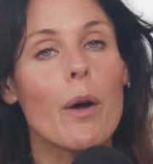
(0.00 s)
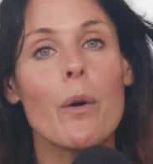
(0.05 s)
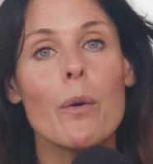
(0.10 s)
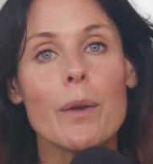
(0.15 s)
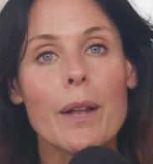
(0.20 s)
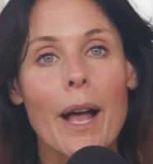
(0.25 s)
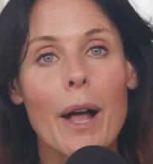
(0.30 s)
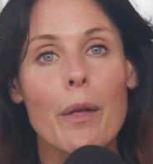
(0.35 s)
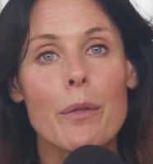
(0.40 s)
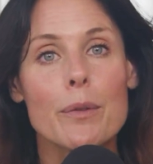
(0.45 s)

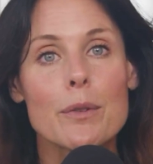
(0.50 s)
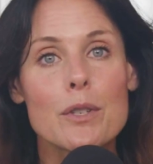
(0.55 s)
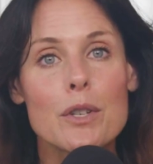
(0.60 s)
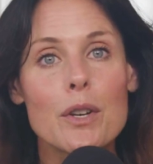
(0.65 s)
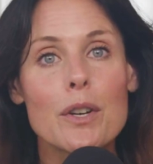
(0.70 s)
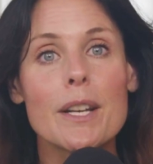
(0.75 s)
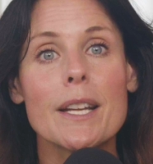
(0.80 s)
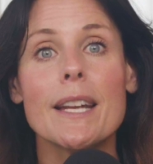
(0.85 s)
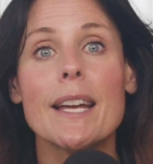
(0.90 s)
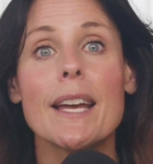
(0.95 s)
own health
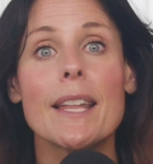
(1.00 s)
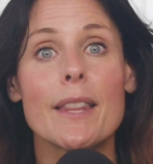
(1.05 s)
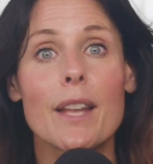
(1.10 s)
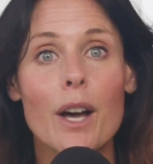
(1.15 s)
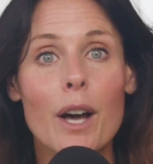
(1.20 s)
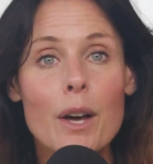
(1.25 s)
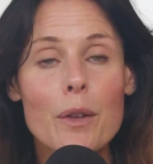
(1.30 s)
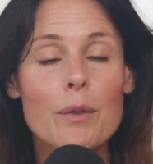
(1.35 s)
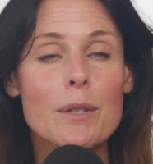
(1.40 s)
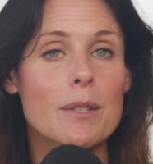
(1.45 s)
journey and the
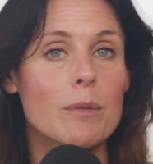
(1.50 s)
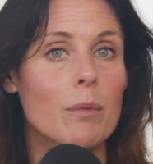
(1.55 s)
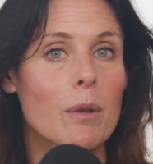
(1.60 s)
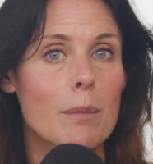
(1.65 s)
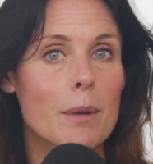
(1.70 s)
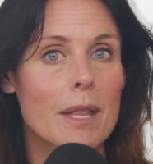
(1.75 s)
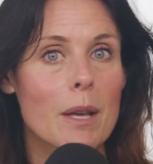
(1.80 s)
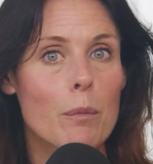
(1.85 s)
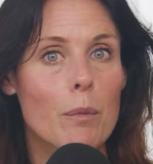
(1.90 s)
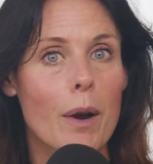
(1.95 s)
hundreds of
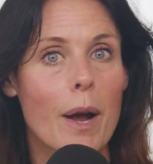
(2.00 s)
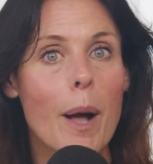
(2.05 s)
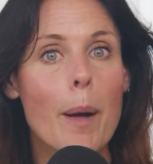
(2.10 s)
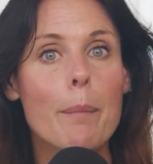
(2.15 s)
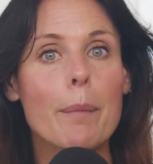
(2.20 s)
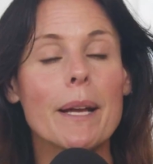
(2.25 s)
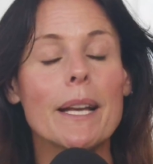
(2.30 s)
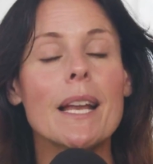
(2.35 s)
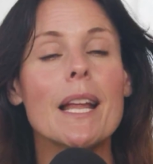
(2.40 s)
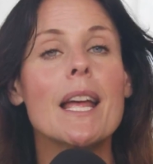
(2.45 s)
women that we're
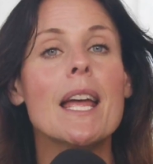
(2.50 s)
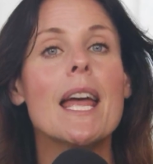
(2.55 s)
helping,